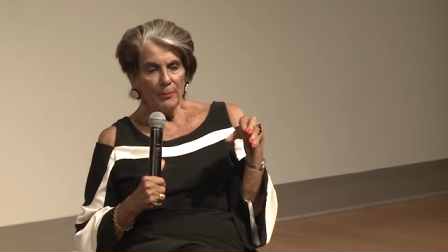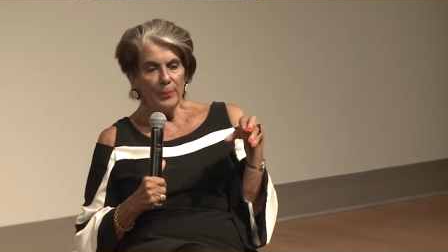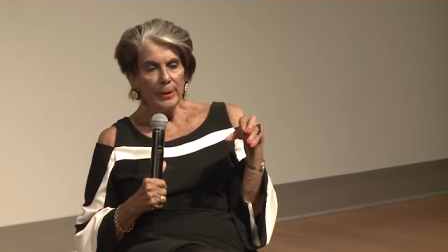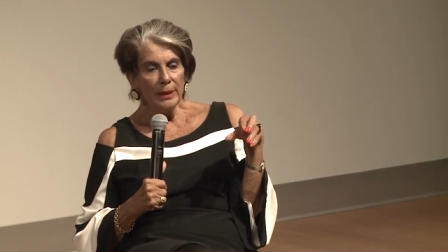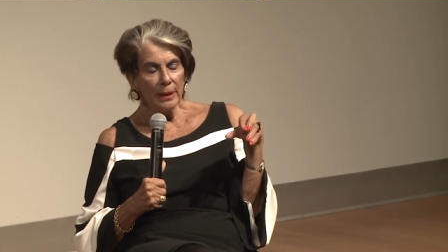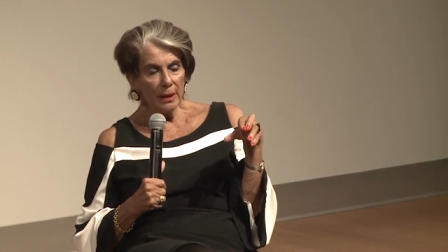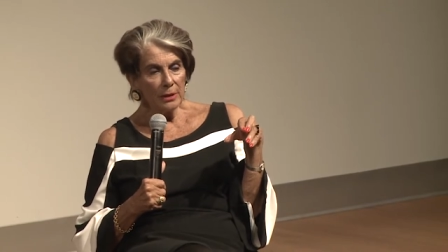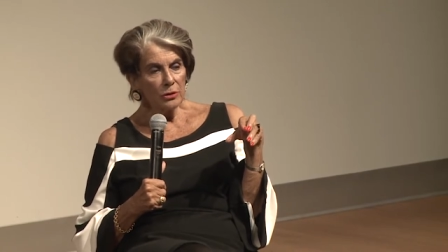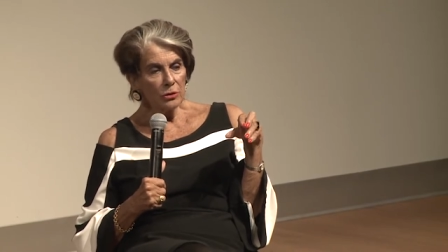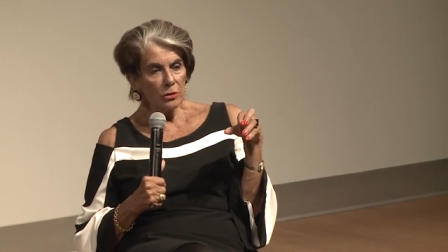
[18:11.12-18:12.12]

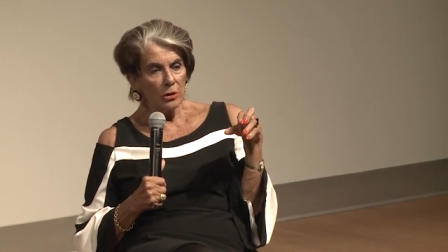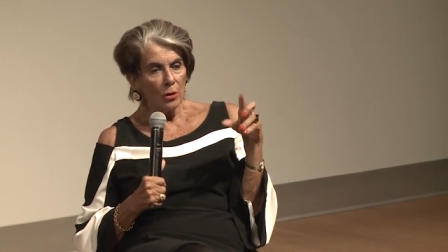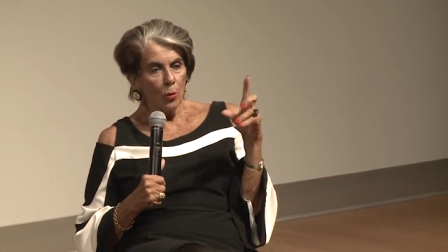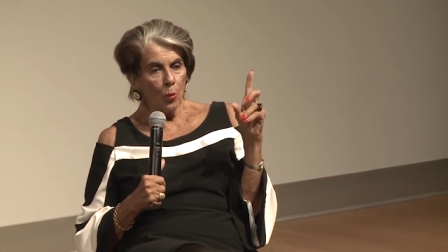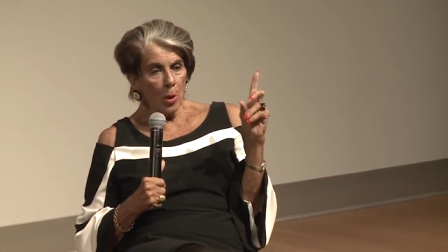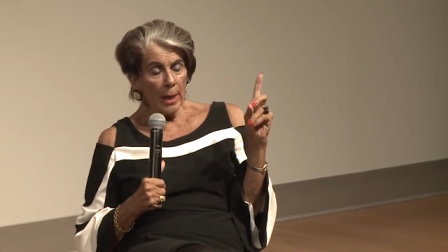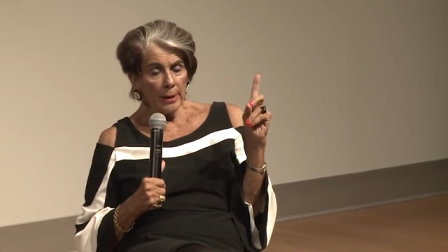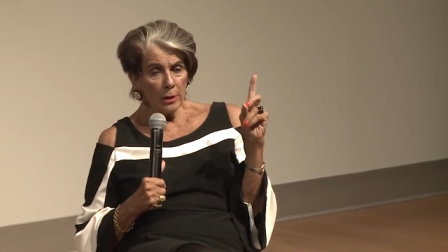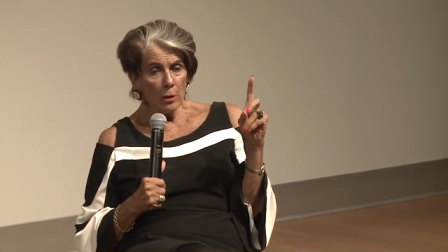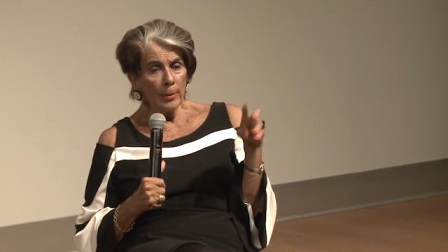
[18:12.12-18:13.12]
because,
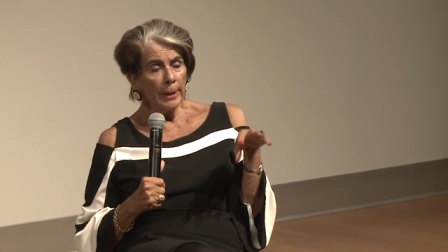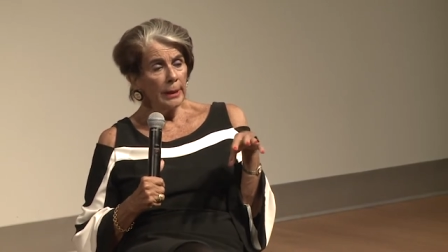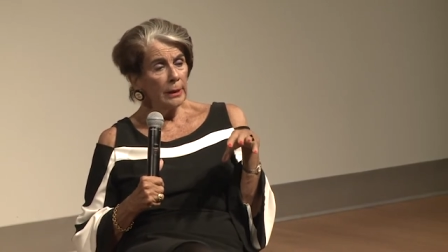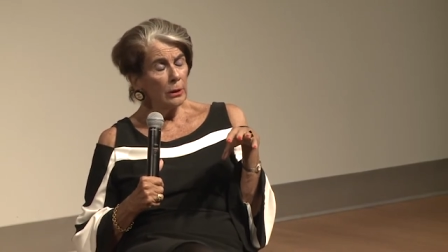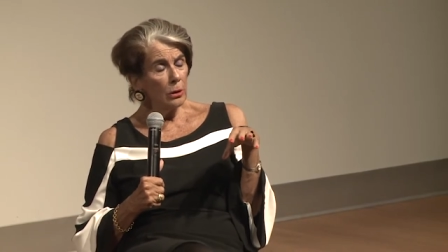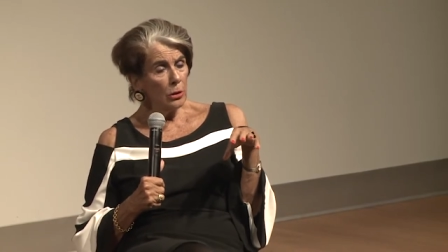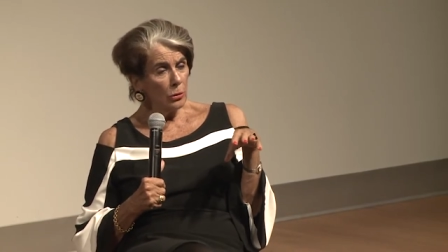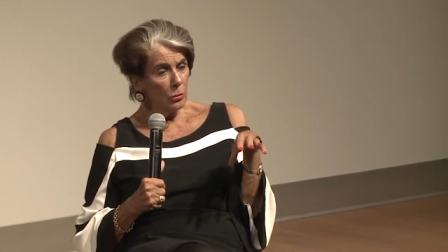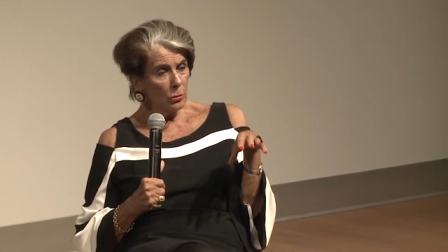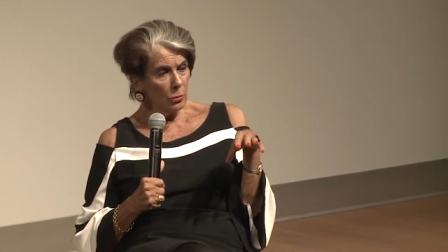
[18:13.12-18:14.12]
one, nobody
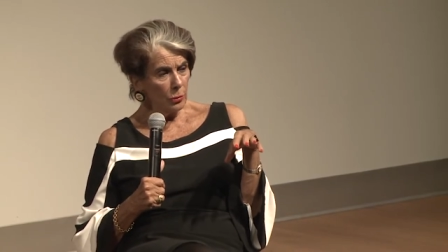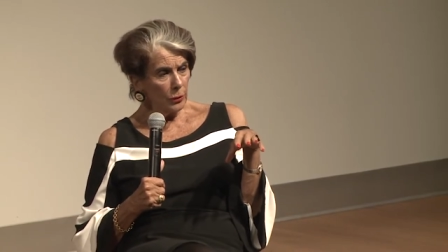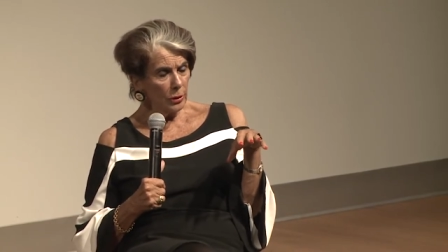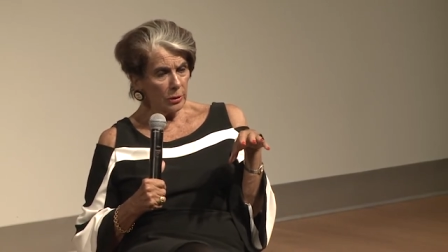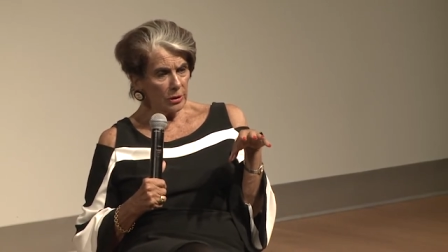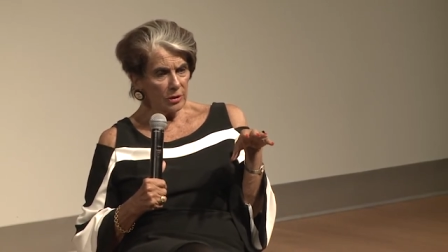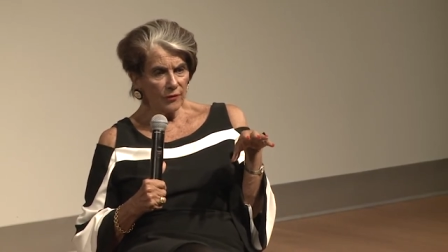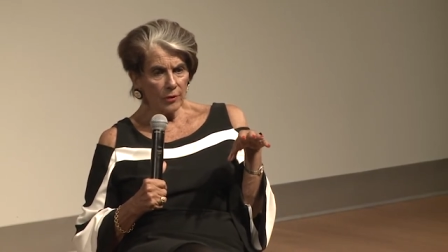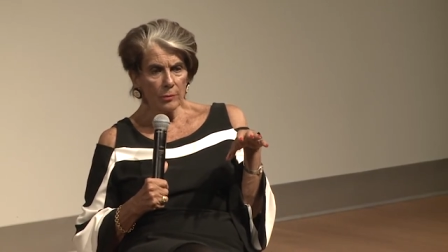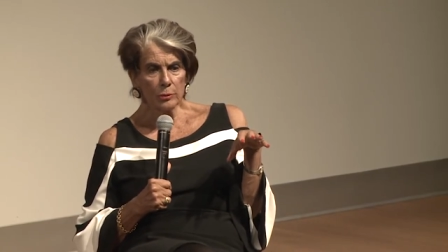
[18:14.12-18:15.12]
knew that this
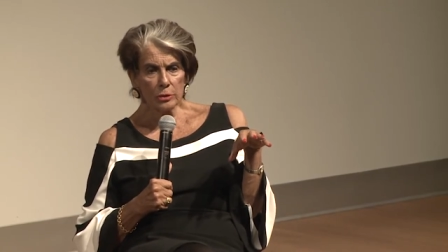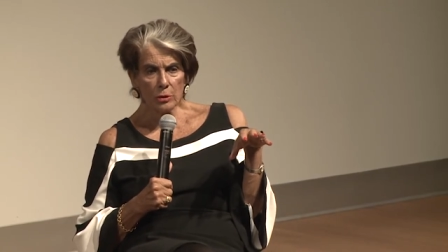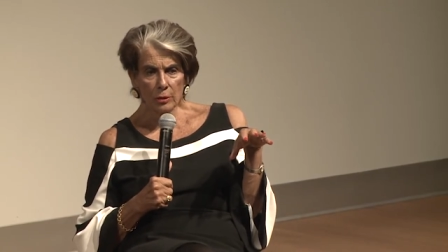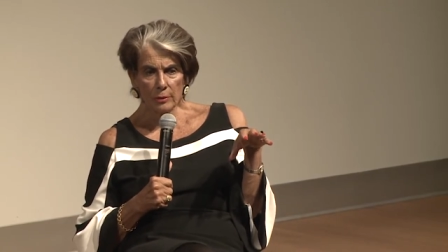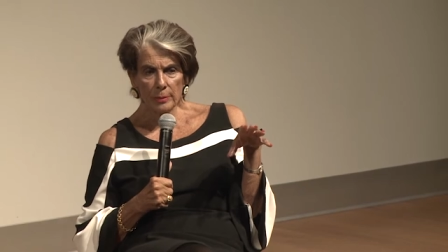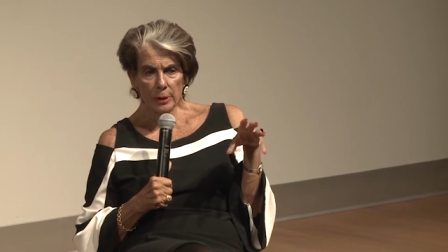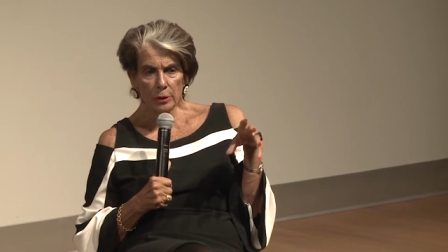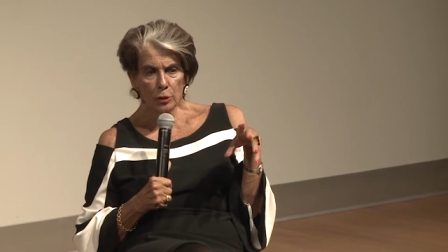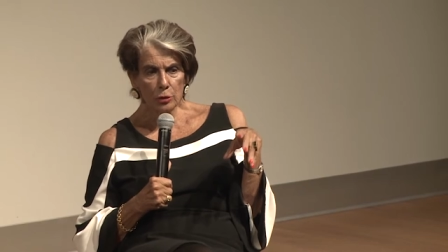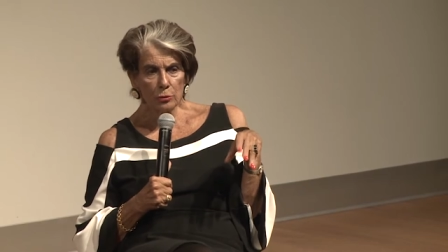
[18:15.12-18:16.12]
film was going to be
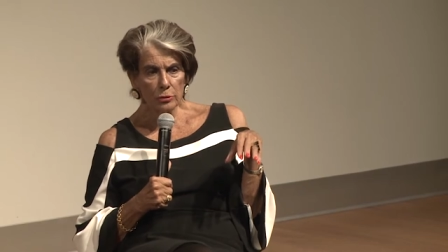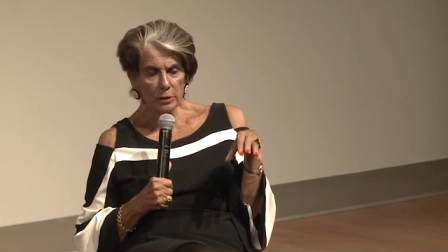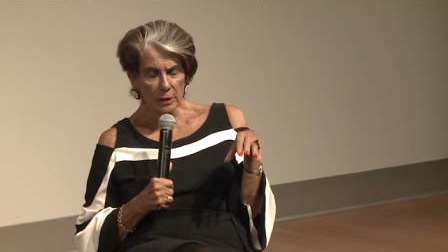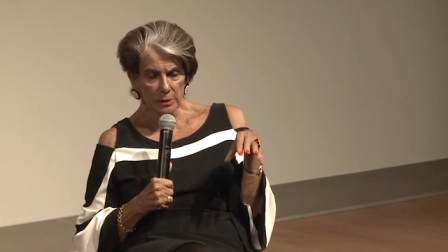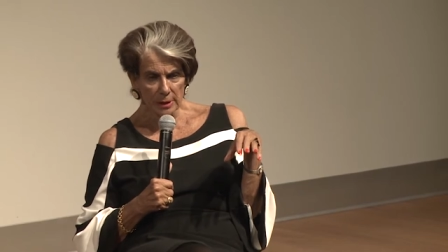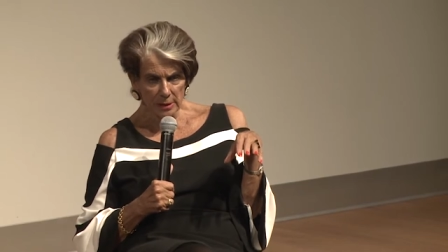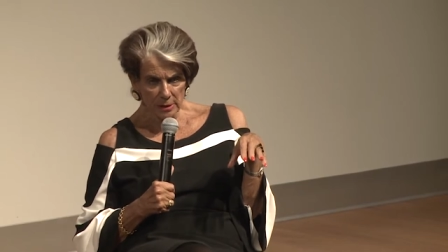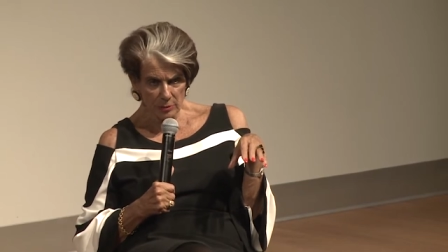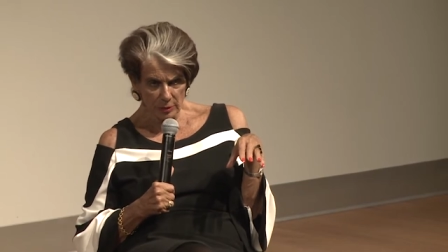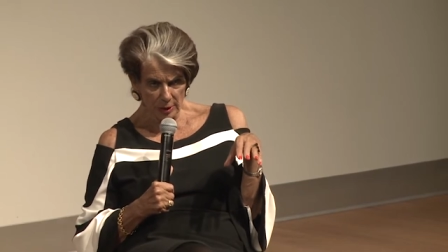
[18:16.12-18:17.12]
the huge
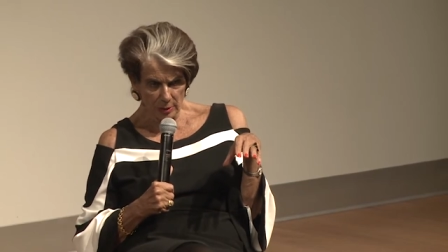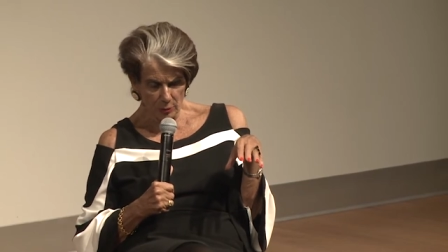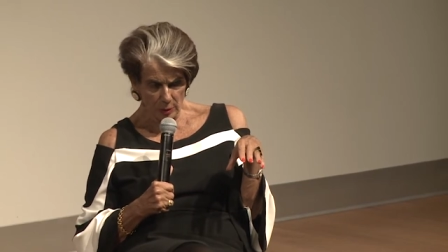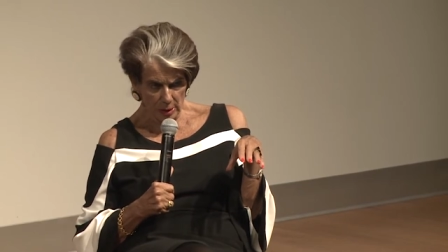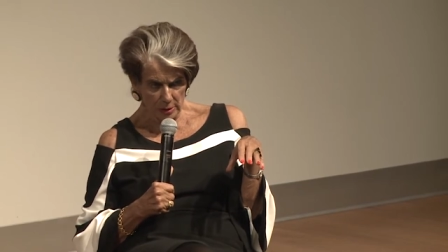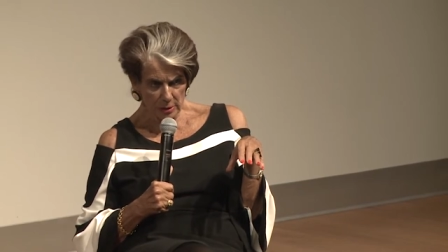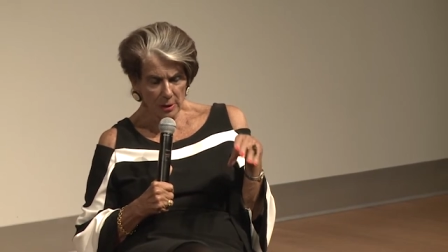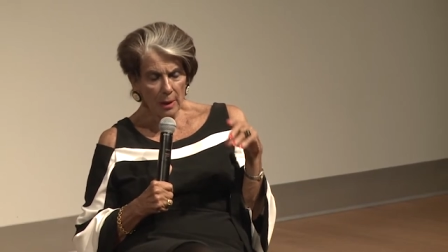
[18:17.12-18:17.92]
success that it was,